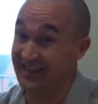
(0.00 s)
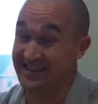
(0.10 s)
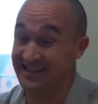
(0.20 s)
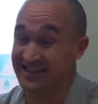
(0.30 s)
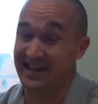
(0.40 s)
And that's
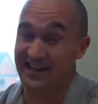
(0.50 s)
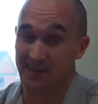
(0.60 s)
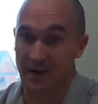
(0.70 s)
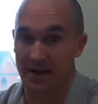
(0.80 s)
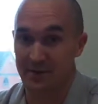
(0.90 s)
exactly
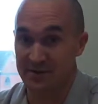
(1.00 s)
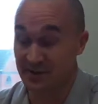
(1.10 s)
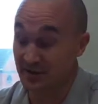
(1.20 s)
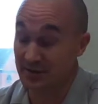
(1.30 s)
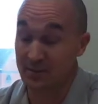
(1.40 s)
what happens
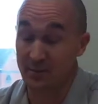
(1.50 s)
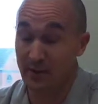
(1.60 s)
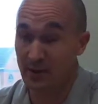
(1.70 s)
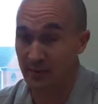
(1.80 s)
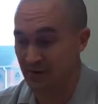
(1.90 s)
in these
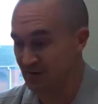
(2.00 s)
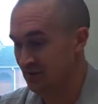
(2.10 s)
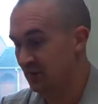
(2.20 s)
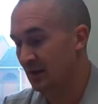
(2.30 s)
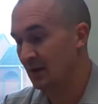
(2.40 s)
compartments.
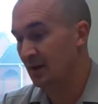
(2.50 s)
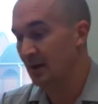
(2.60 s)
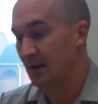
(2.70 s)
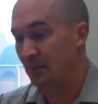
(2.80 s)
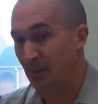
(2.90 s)

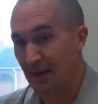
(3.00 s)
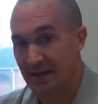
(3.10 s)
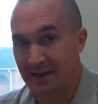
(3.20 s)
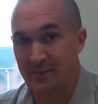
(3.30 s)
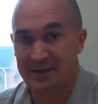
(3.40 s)
By
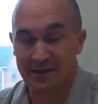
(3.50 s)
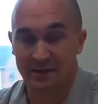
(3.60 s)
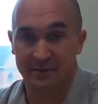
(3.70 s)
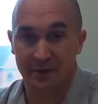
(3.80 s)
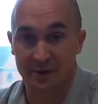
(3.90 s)
limiting
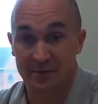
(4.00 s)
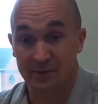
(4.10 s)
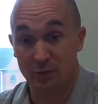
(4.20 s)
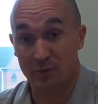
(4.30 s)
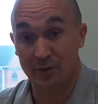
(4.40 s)
the volumes
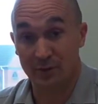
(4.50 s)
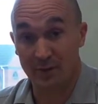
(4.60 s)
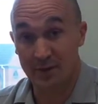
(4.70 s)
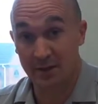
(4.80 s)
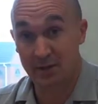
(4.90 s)
of water that
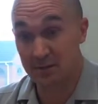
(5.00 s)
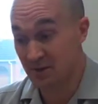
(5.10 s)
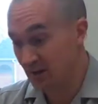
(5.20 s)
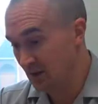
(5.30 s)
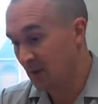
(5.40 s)
we use,
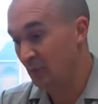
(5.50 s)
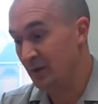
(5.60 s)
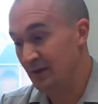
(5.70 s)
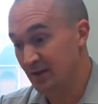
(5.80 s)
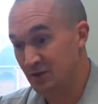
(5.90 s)

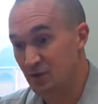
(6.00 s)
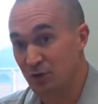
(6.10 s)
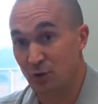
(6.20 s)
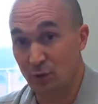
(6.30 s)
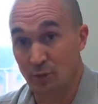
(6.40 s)
we can
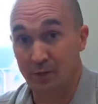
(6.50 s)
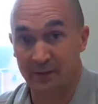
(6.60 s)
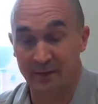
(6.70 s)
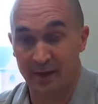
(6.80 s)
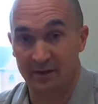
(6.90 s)
ensure
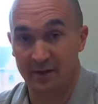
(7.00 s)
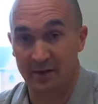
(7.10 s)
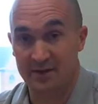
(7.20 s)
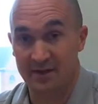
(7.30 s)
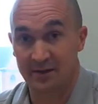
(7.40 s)

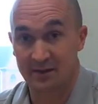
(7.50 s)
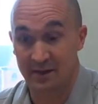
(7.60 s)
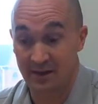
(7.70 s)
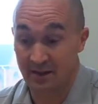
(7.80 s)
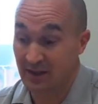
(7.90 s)
firefighter safety.
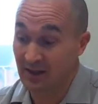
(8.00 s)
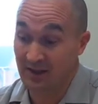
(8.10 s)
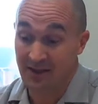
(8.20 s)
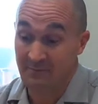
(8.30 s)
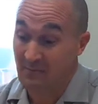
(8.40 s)

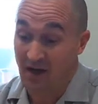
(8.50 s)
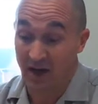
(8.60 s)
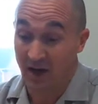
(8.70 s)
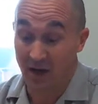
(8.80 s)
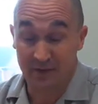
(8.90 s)

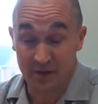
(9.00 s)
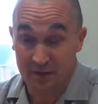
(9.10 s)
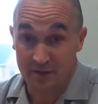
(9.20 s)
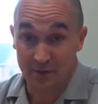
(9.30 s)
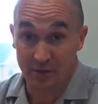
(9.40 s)
I've
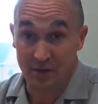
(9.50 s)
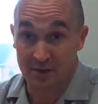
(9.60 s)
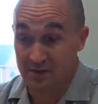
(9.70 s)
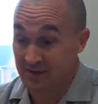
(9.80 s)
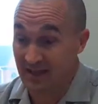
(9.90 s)
used the
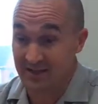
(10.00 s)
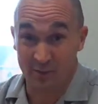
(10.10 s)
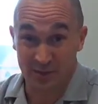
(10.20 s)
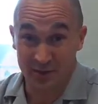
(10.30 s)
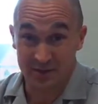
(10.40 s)
branch, stand-on
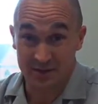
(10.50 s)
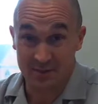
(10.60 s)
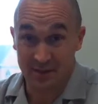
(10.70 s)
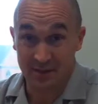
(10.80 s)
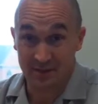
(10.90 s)
branches
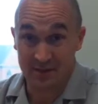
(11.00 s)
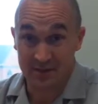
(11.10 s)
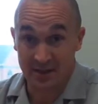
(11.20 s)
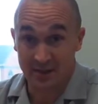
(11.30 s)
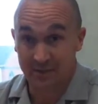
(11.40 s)

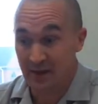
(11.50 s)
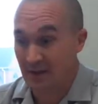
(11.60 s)
previously,